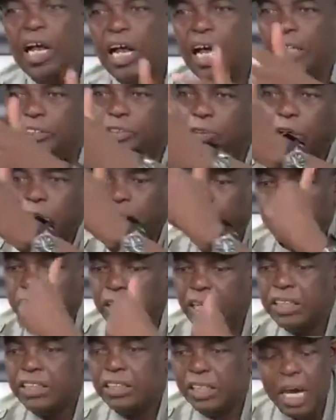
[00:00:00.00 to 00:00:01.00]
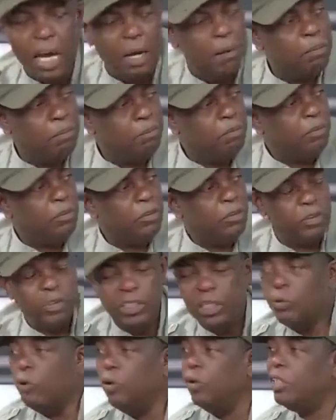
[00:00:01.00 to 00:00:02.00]
I saw soldiers come to
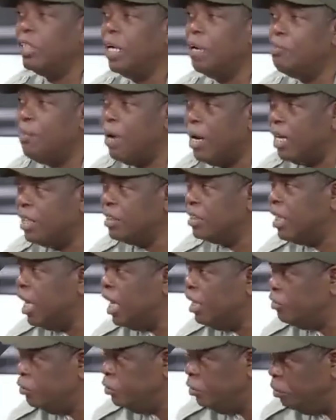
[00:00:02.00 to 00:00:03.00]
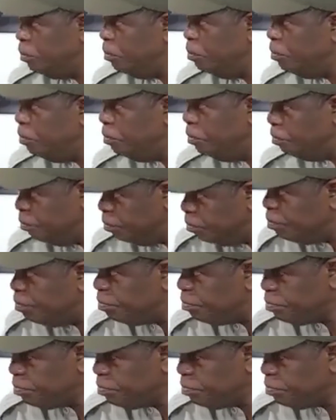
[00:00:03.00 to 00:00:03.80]
the Gonda Barracks guard room